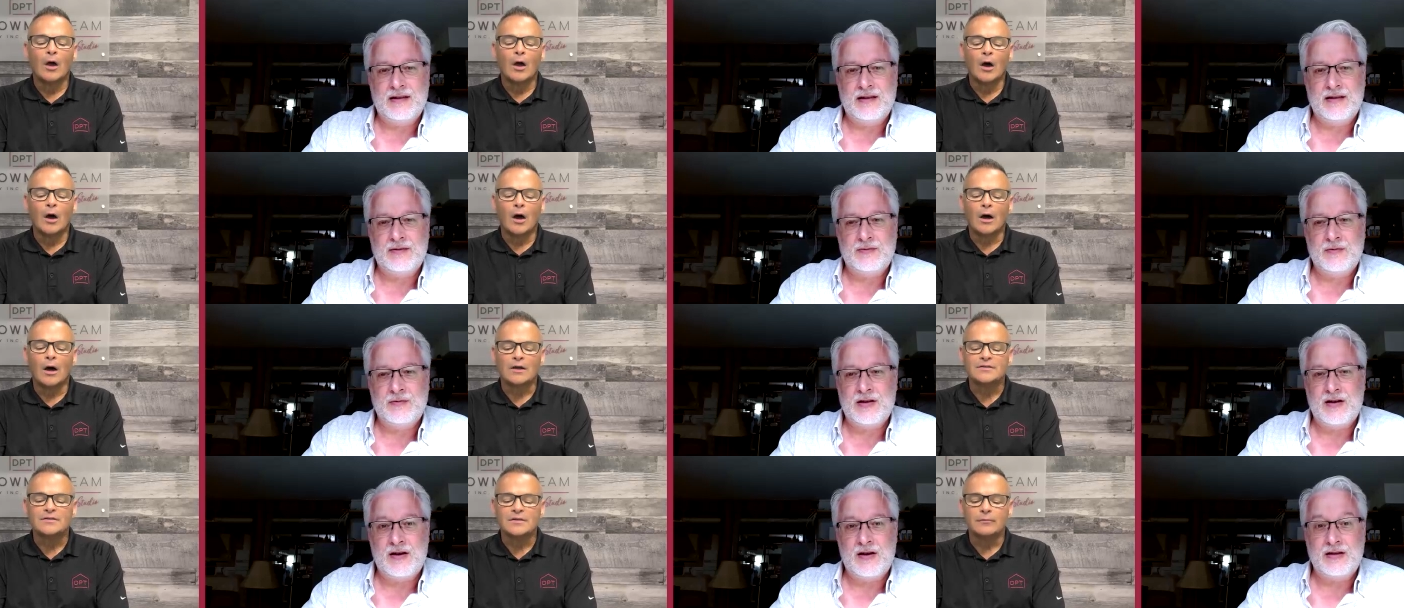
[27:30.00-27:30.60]
Speaker 1: and
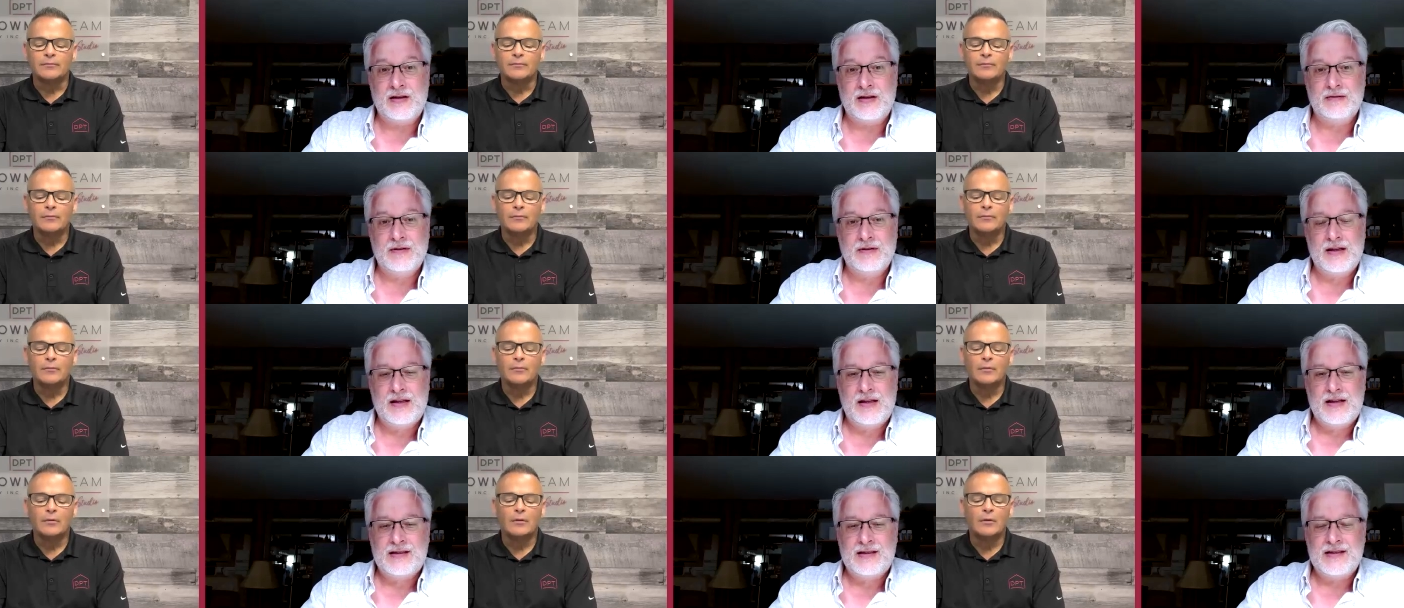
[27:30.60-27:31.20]
awesome. it.
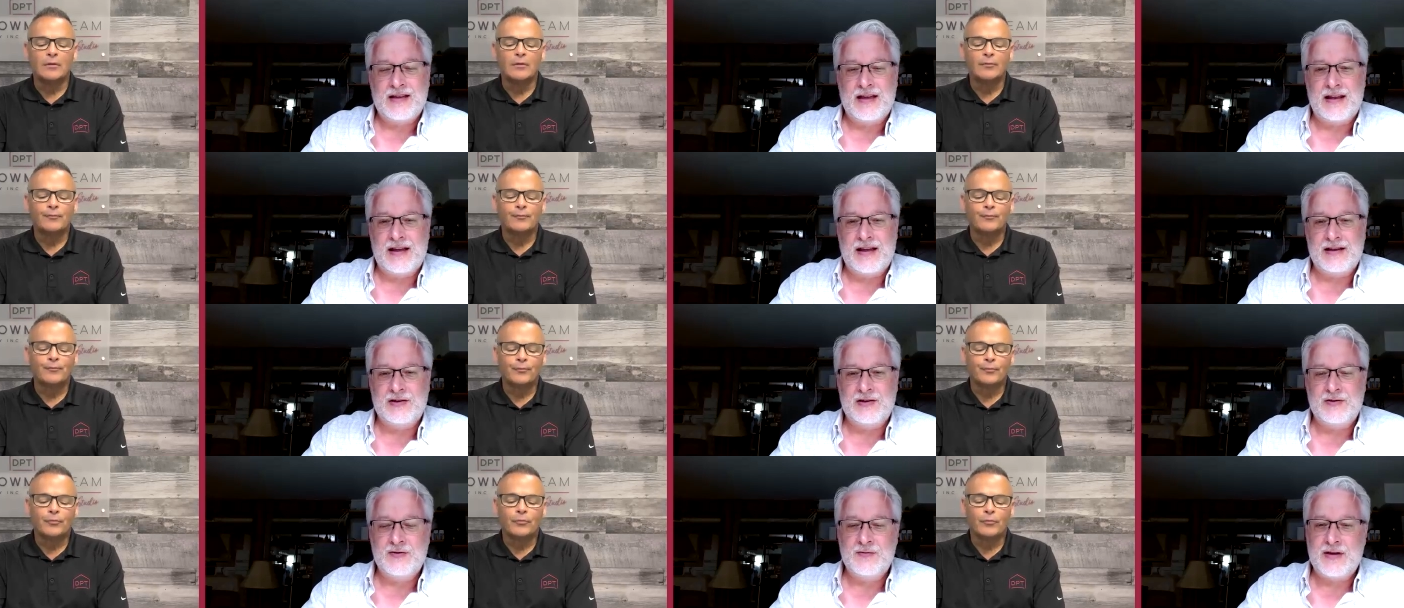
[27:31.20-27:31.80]
And I
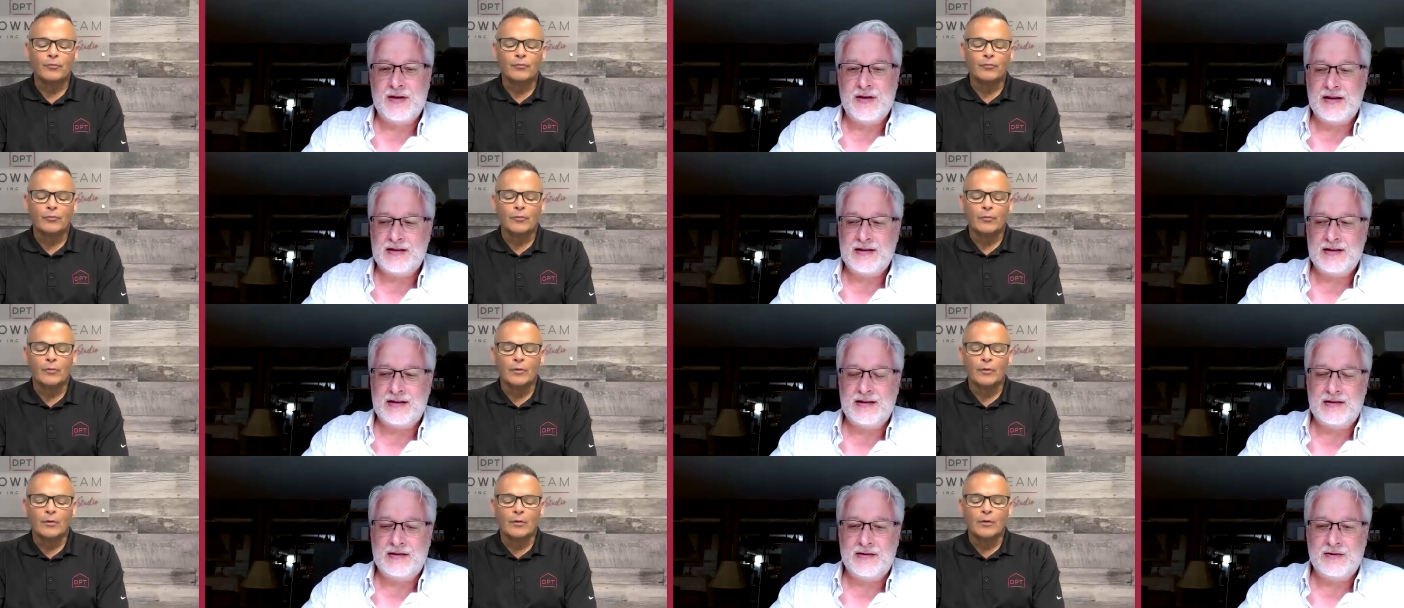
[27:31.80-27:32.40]
knew we had to
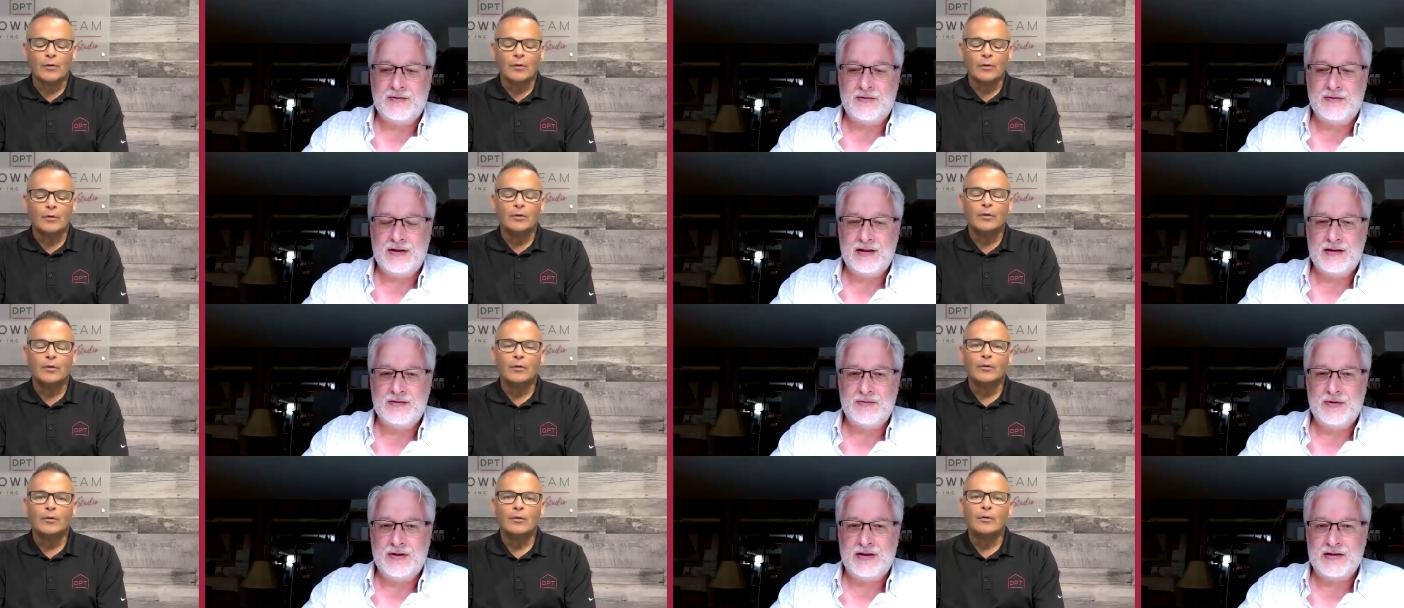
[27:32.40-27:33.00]
get in there
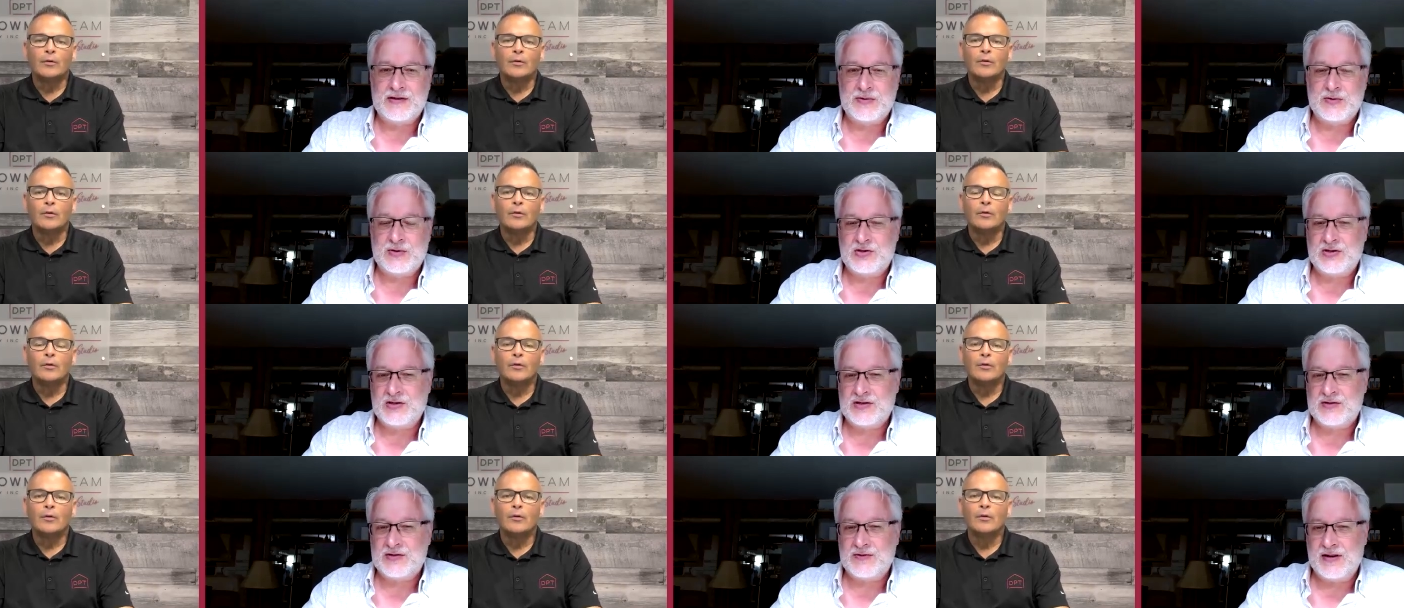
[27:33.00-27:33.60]
quick because it was
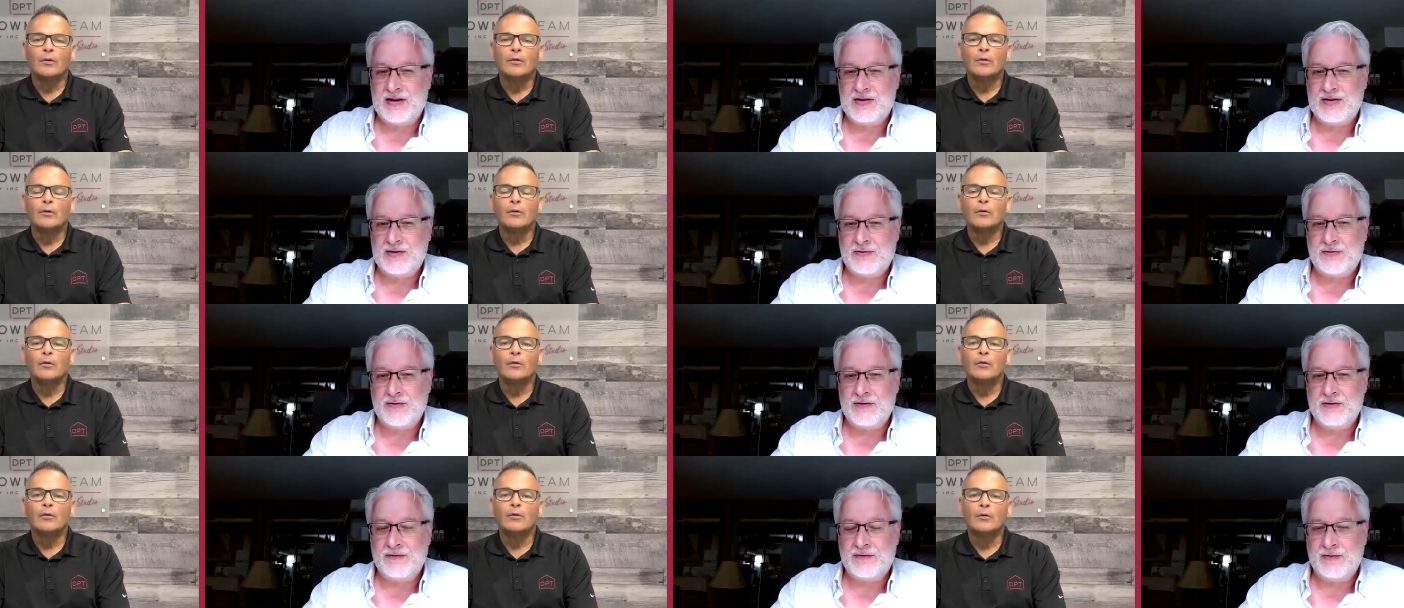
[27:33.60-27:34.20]
just around the
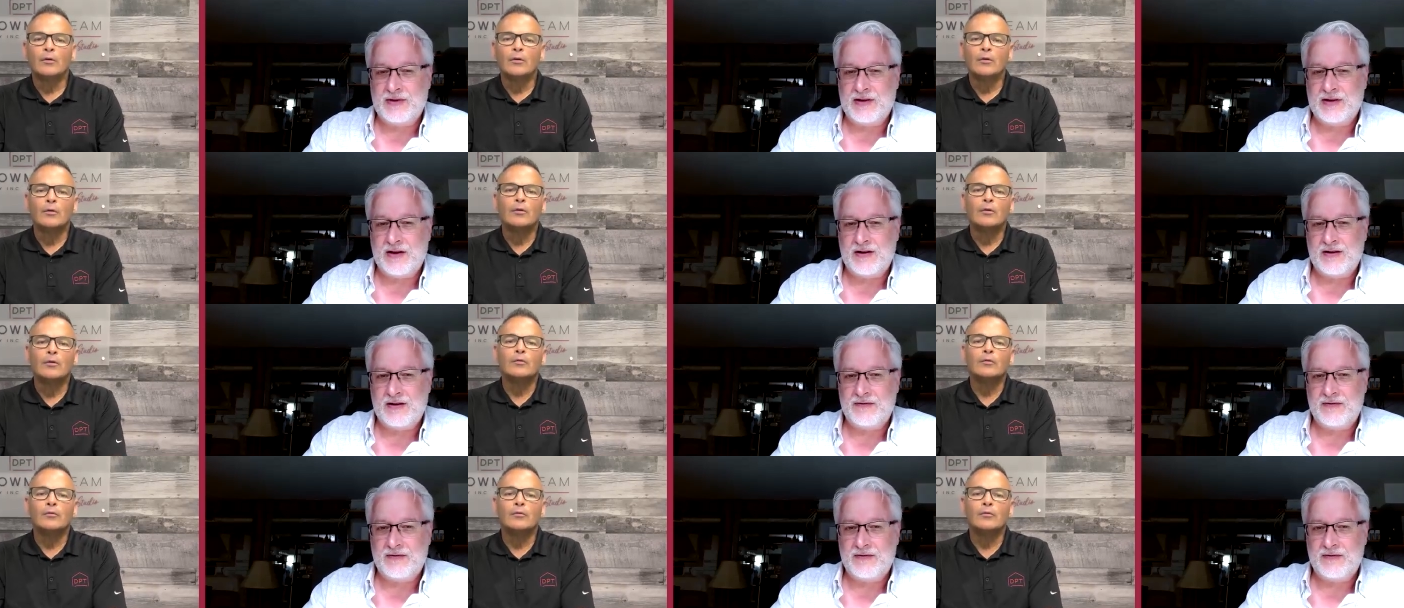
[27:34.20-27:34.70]
corner from the uh,